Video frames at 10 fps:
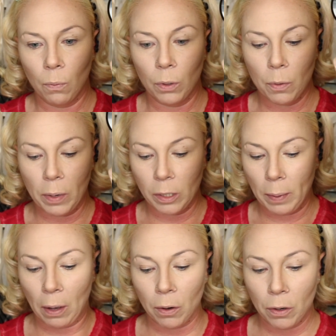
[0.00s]
With a pressed
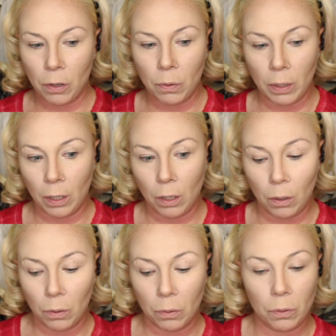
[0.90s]
powder, you can
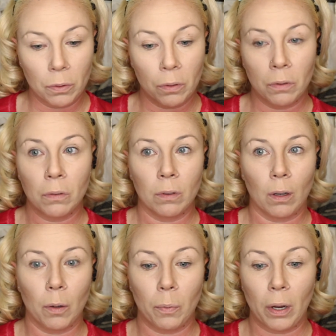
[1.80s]
use
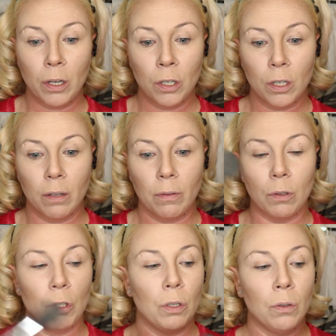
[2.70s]
a brush if
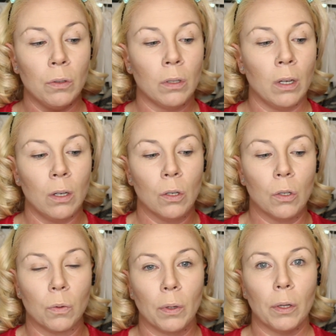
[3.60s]
you choose.
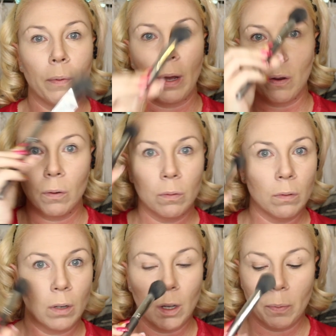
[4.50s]
Just roll it around,
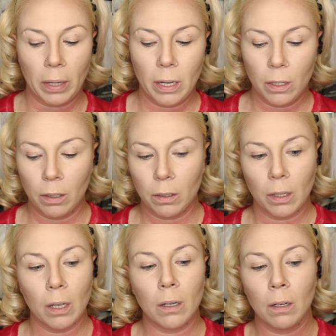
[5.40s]
apply it to your
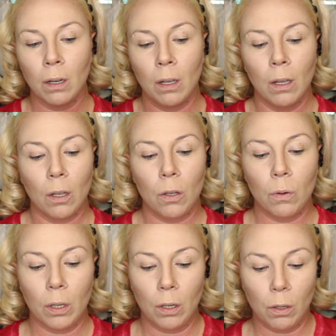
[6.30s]
skin. You
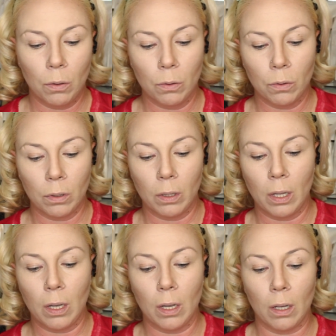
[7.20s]
can use
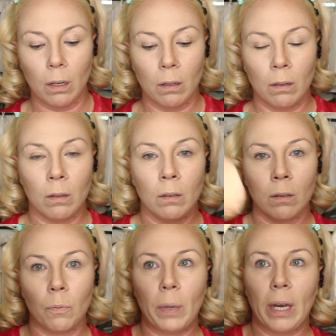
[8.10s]
the
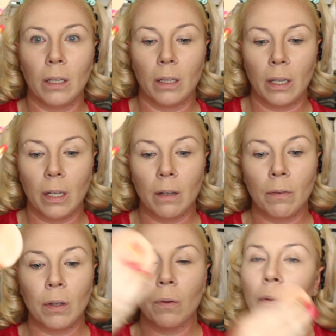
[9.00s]
pad that they give
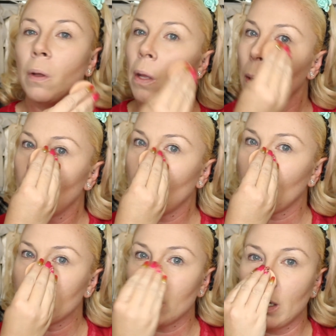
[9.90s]
you,
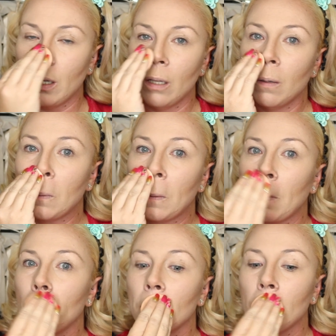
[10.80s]
press it
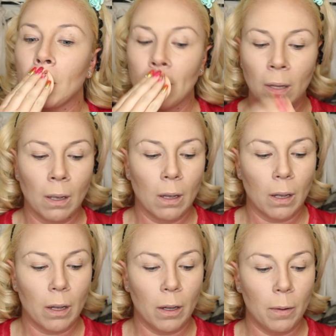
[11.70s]

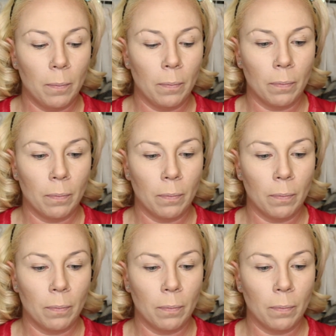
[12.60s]
in.